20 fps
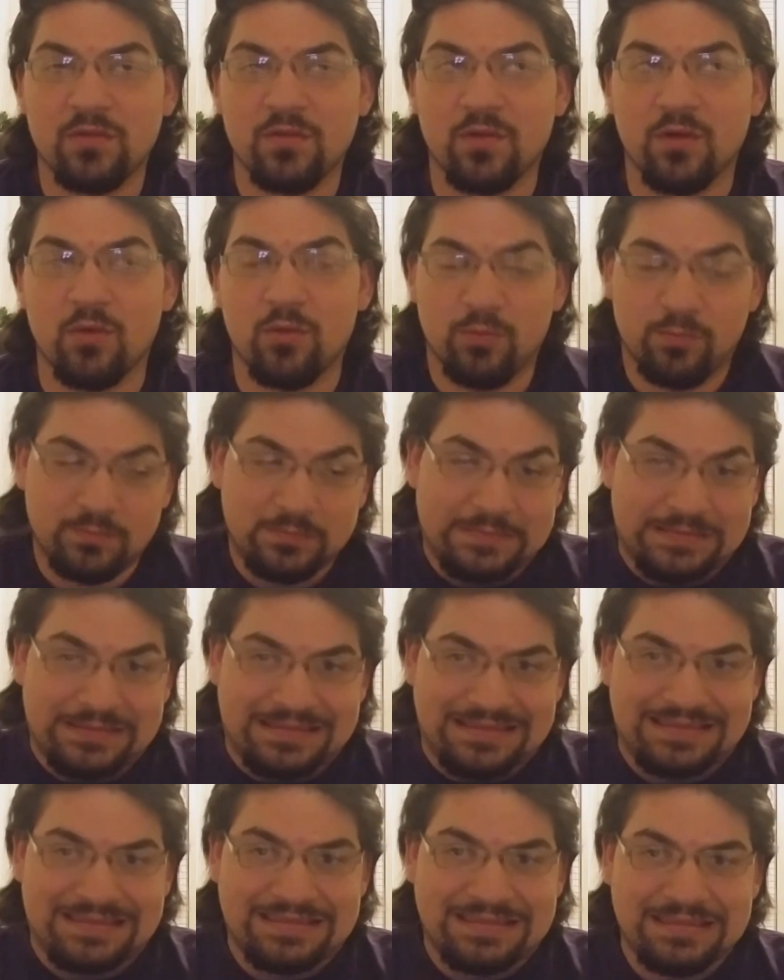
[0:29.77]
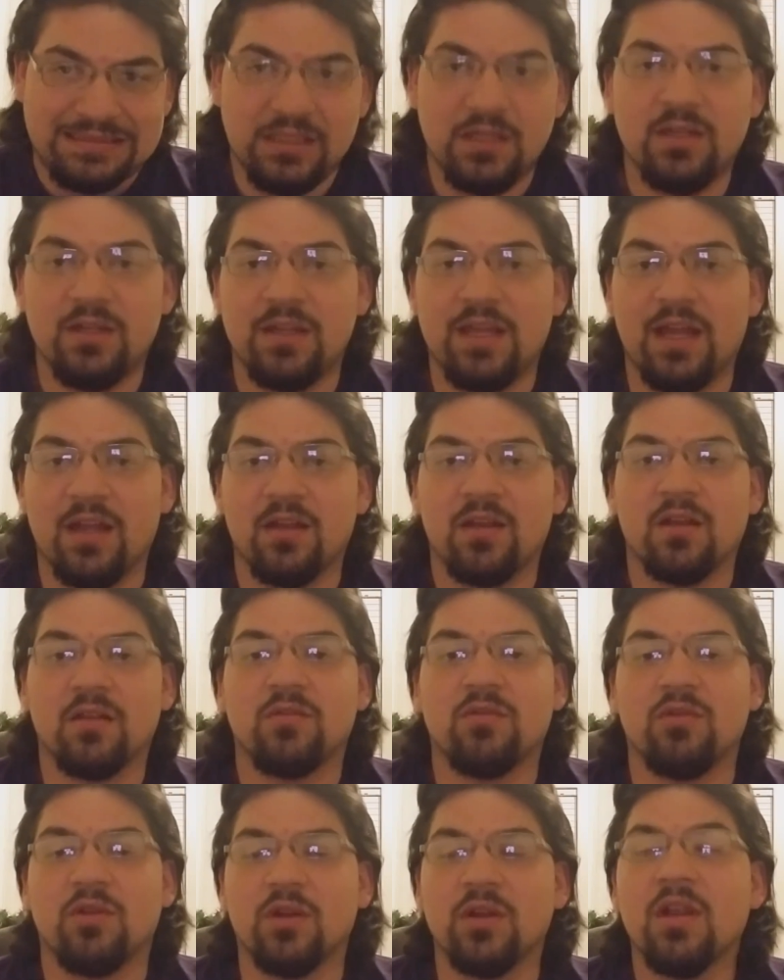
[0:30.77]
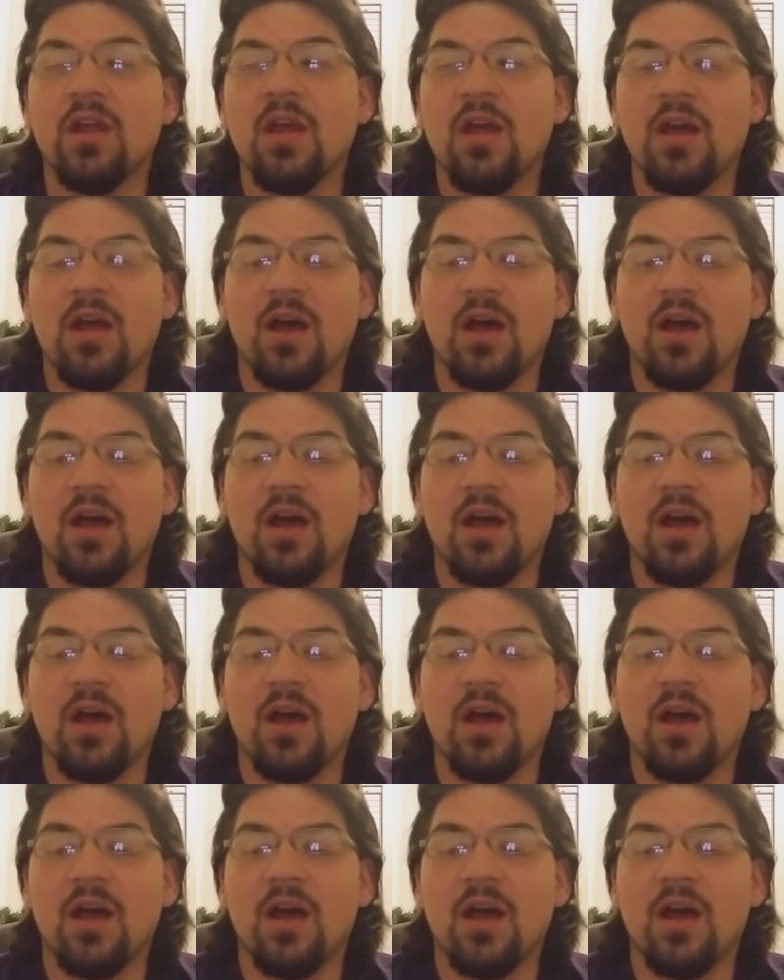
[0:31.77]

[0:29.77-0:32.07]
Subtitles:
so yeah, not too good.